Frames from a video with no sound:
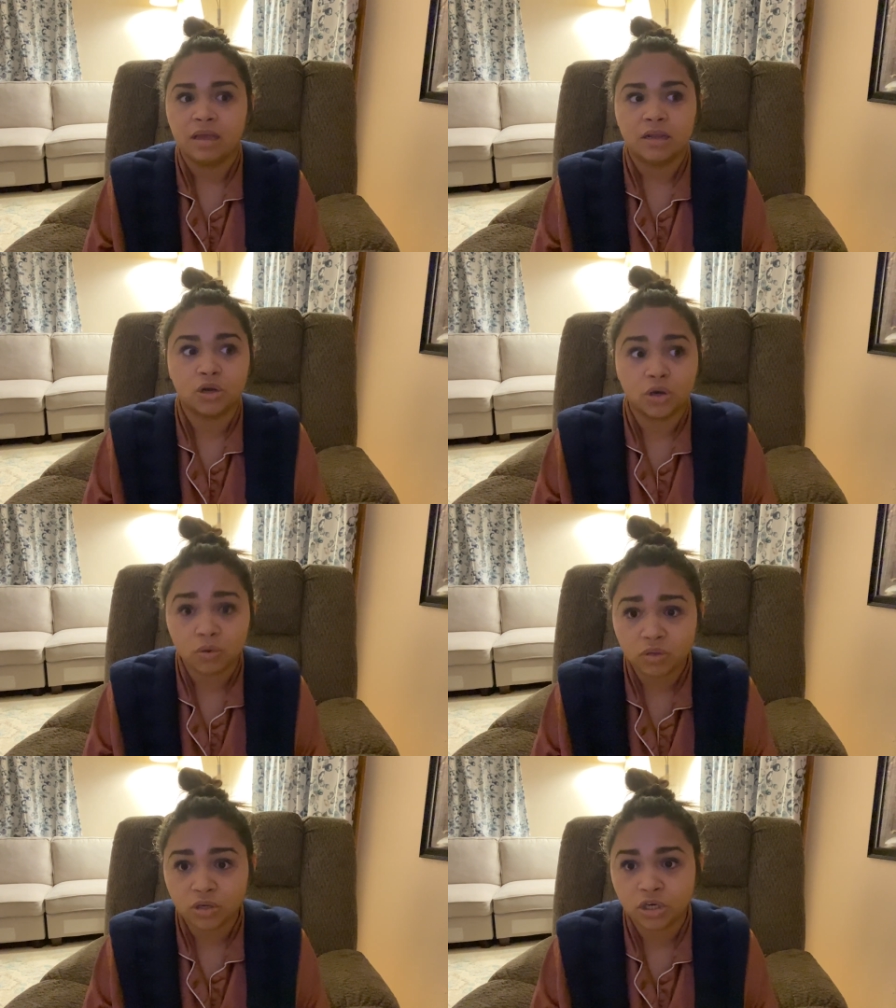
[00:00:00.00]

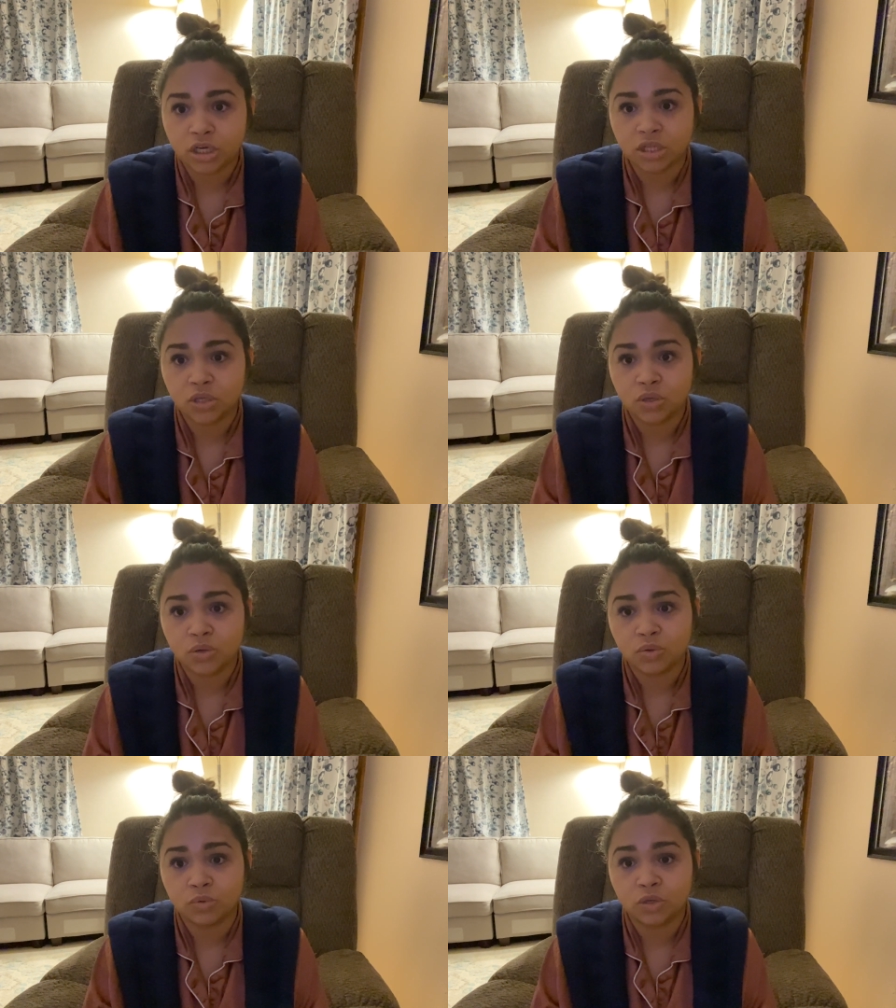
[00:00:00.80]
neurosurgeons
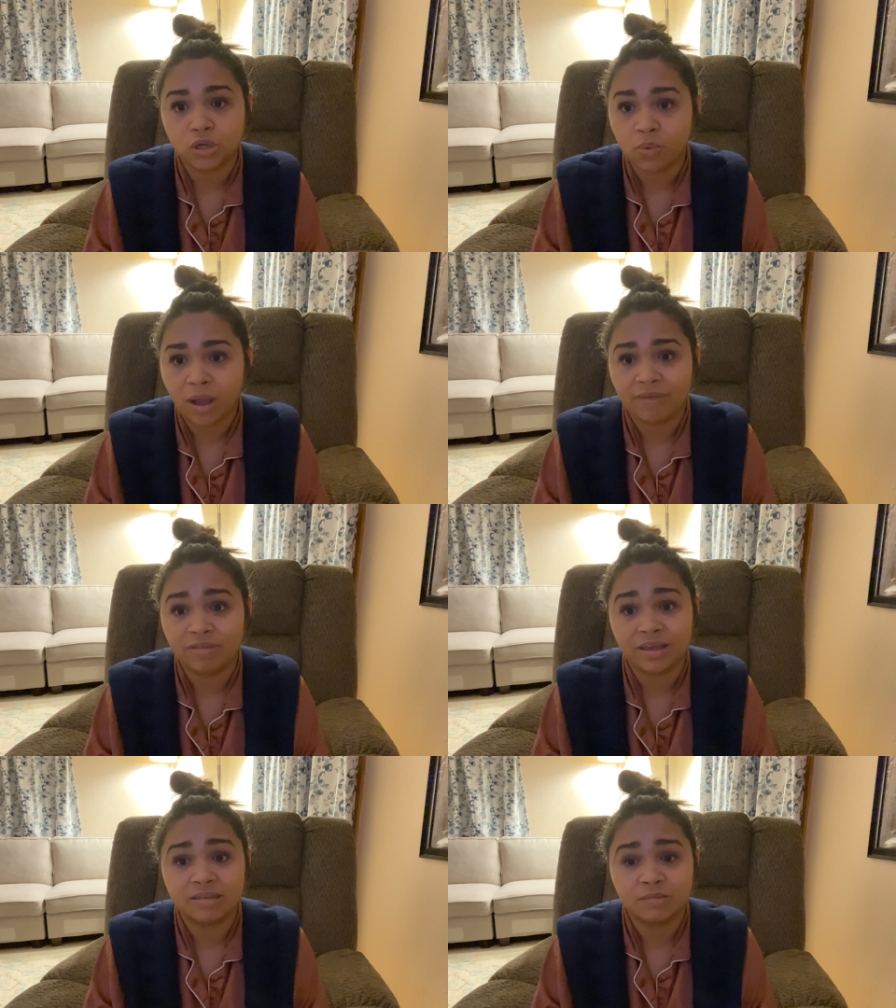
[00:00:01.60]
who don't have the
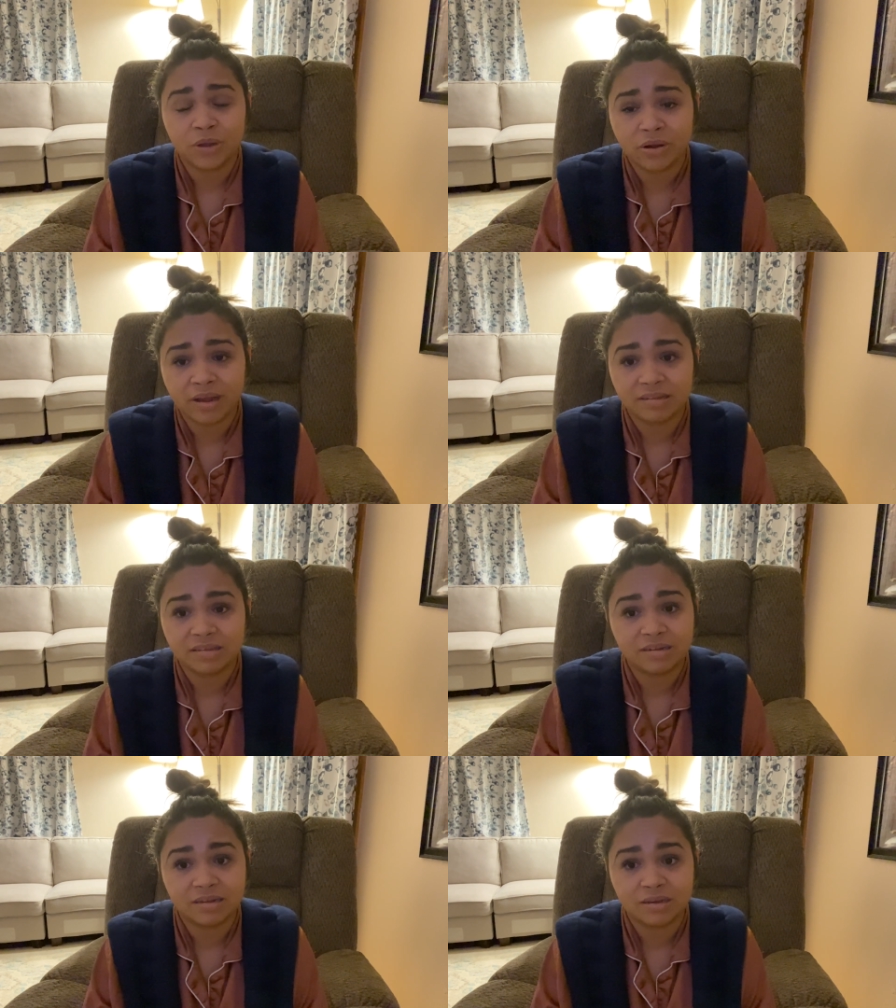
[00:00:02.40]
experience
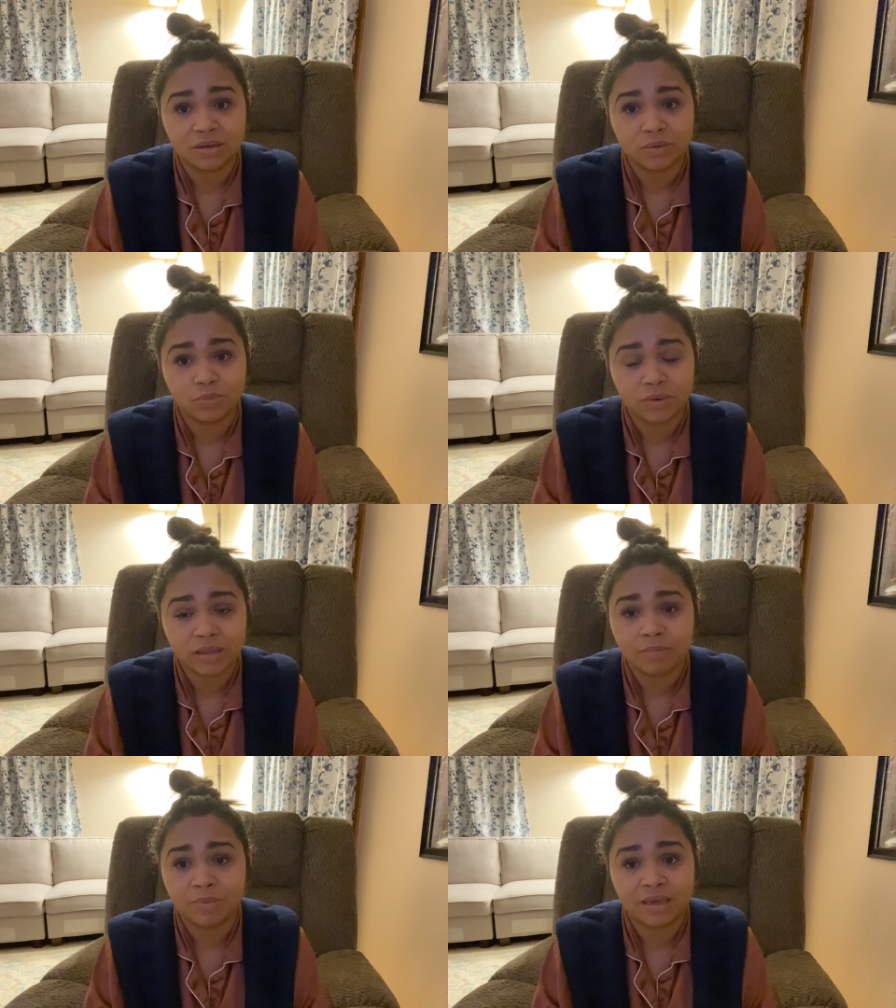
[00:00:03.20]
to really
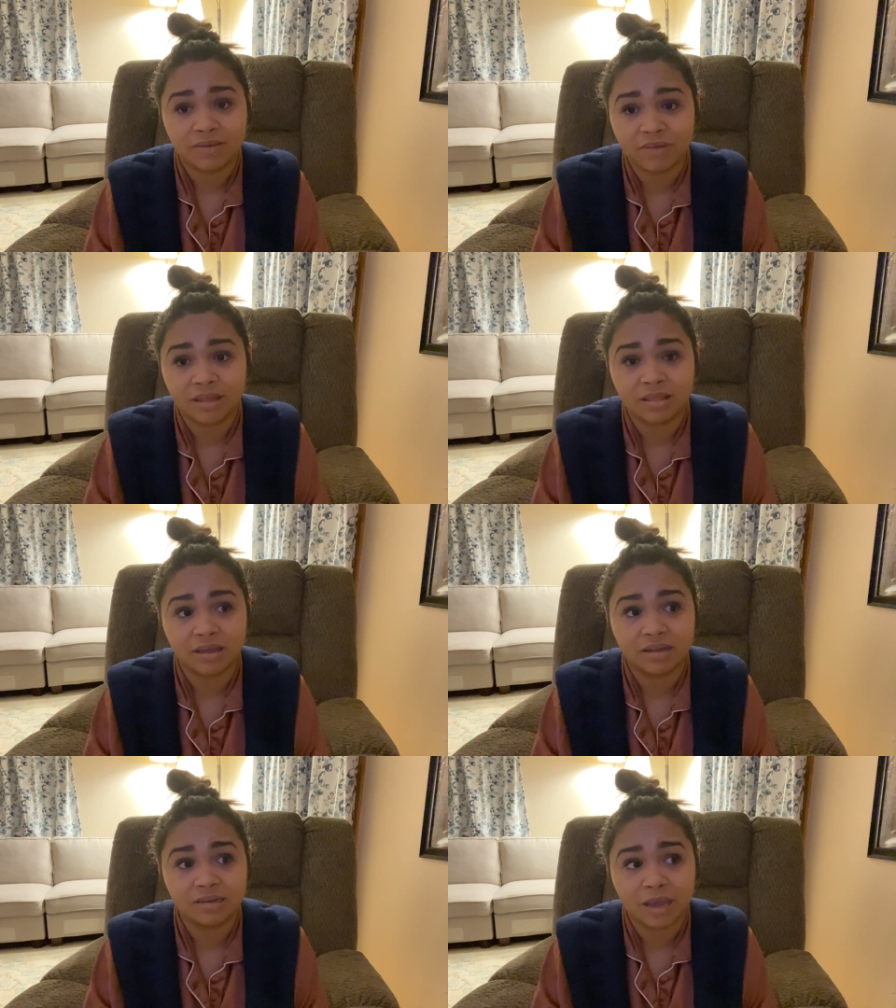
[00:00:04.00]
be giving
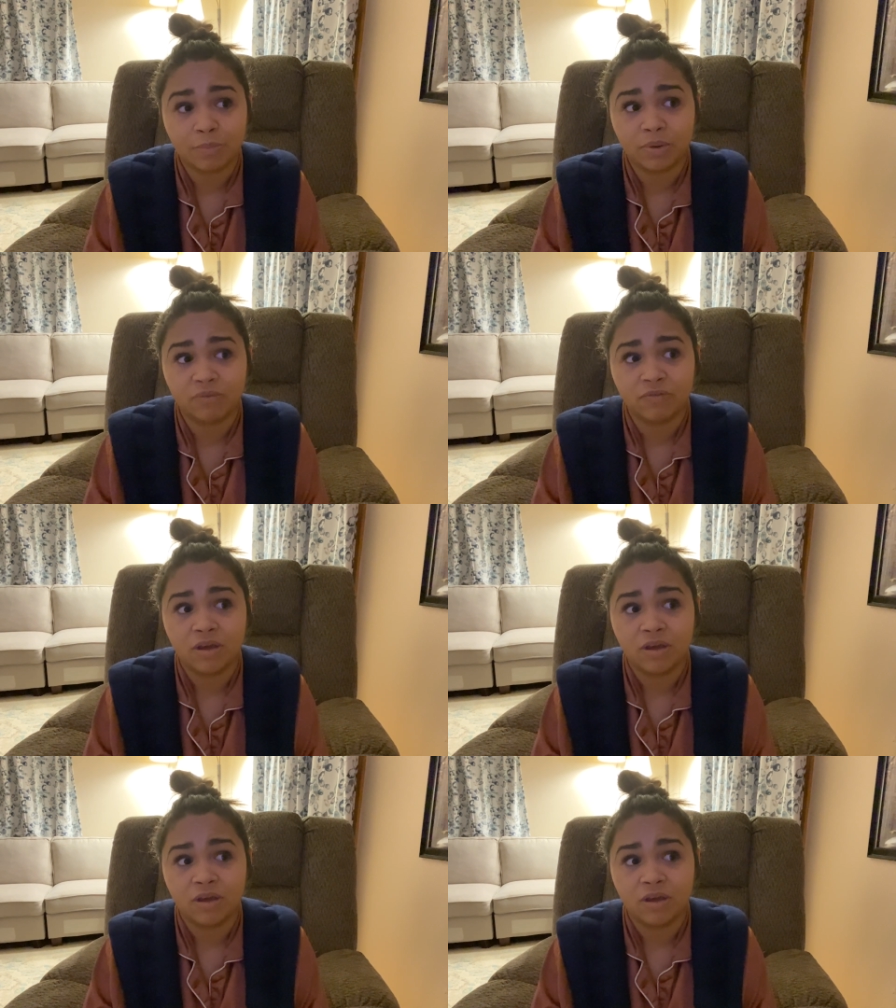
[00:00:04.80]
the type of